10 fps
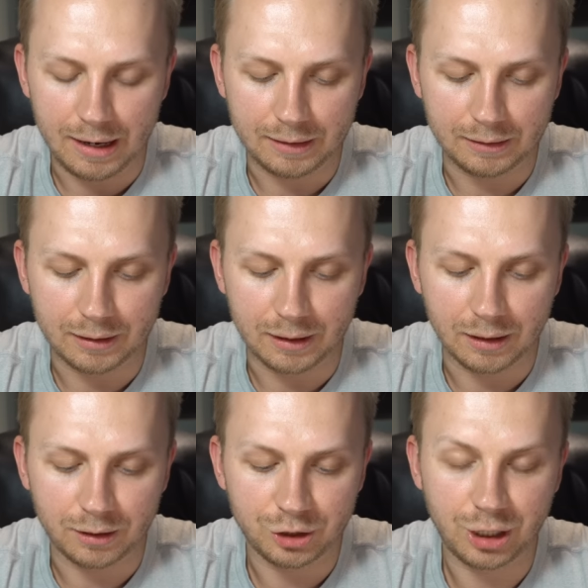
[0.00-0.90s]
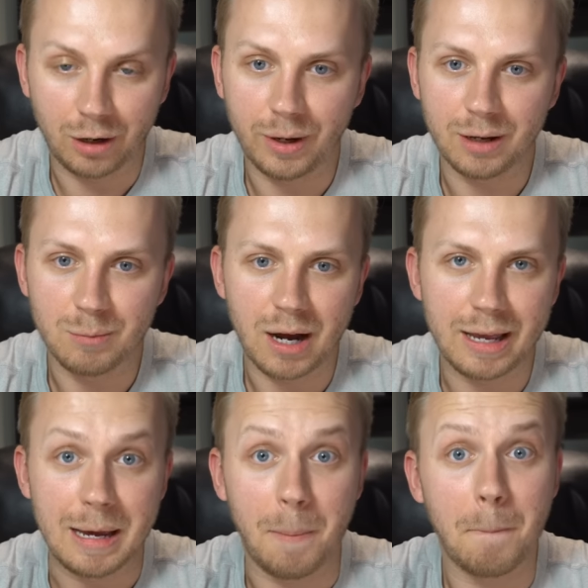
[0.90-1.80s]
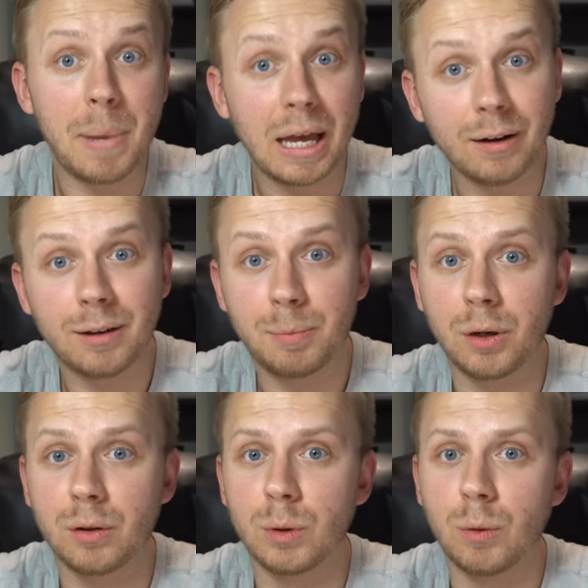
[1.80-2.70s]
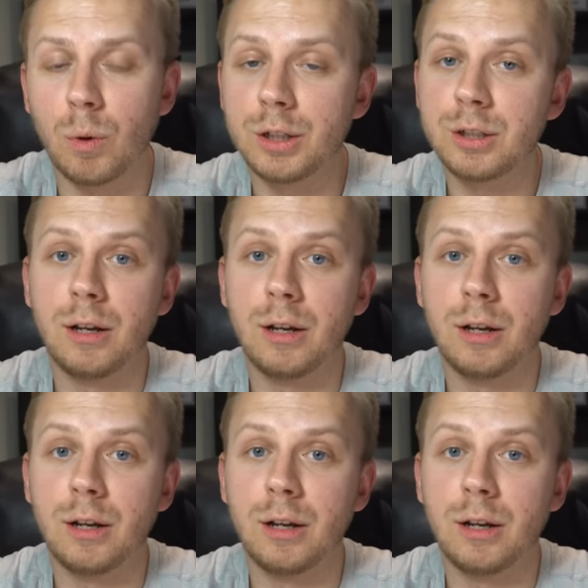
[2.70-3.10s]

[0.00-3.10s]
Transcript: and uh, sharing my bad experience with the watch,